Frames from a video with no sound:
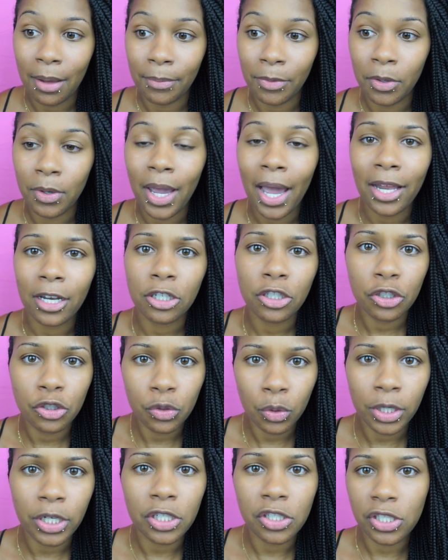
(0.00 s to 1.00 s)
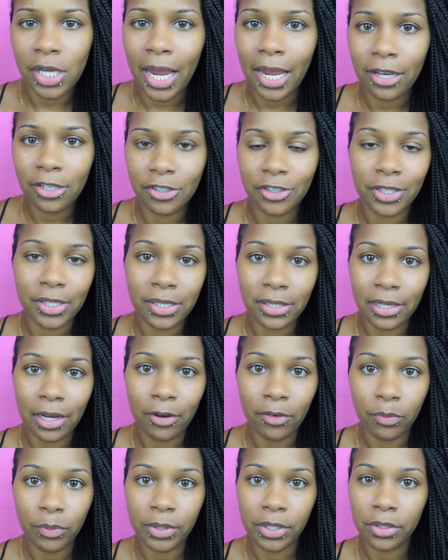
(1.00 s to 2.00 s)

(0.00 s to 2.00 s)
You kind of shortchange yourself